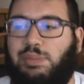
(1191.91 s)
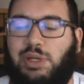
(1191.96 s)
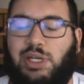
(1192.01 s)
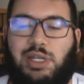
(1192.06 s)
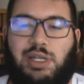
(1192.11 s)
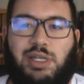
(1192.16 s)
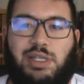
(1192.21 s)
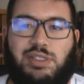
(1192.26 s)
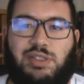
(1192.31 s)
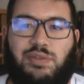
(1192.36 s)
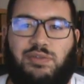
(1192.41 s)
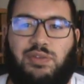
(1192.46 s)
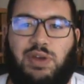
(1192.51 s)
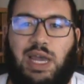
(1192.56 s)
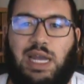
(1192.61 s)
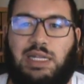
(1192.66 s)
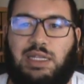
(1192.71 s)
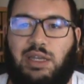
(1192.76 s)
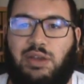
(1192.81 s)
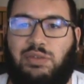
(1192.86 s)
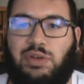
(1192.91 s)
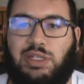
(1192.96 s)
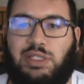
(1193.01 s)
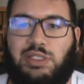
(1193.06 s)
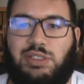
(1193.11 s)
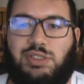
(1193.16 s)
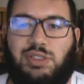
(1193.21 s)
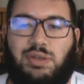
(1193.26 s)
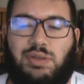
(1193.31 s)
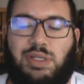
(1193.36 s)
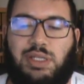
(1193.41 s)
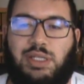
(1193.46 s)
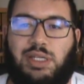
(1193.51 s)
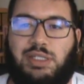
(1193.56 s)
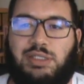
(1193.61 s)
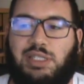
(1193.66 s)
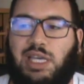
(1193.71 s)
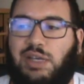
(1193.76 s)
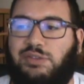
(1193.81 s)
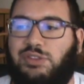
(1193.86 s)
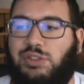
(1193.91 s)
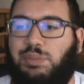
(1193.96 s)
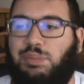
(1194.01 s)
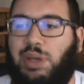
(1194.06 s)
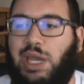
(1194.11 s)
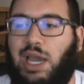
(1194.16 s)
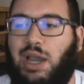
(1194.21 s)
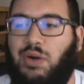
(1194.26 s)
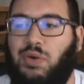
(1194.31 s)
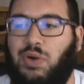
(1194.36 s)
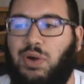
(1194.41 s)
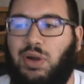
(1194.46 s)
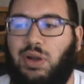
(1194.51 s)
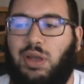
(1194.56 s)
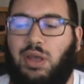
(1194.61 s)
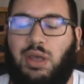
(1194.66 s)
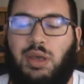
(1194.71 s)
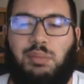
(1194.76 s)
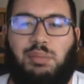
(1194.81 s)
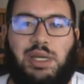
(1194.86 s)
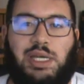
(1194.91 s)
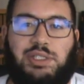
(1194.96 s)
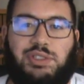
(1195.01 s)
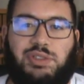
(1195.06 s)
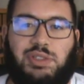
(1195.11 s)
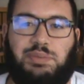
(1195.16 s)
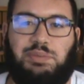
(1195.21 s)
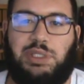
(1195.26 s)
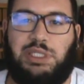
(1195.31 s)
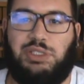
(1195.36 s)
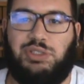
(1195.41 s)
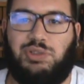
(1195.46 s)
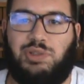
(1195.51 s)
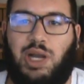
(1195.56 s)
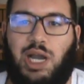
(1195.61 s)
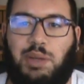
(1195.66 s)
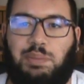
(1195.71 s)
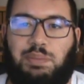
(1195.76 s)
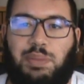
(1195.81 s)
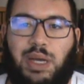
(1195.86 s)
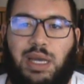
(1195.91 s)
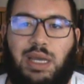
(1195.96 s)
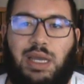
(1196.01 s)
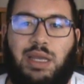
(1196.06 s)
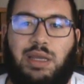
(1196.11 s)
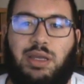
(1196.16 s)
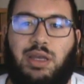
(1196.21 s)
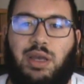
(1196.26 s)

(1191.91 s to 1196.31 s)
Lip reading: but it is effective, and he's shown he does have some power. Pendred being dropped by